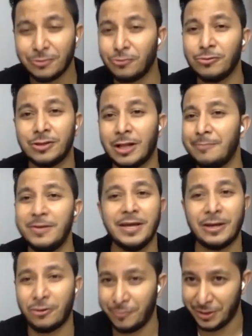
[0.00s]
Don't tell me it
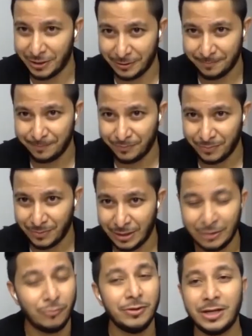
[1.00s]
cannot be done. It
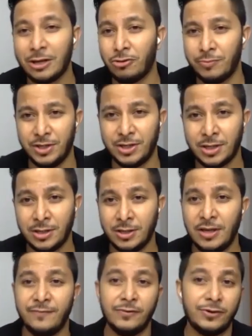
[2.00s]
only cannot be done
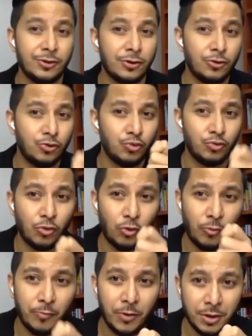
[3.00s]
if you didn't do your
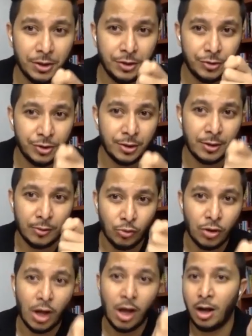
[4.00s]
homework, you didn't look
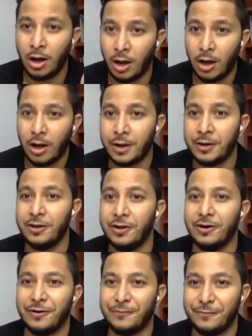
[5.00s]
hard
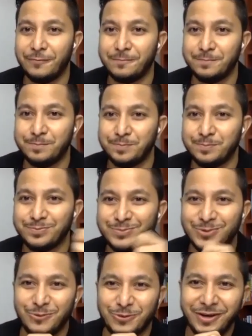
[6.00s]
enough.
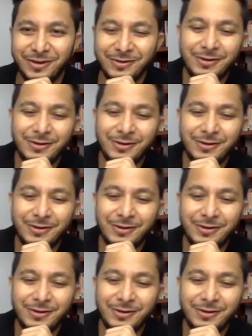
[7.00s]
Okay?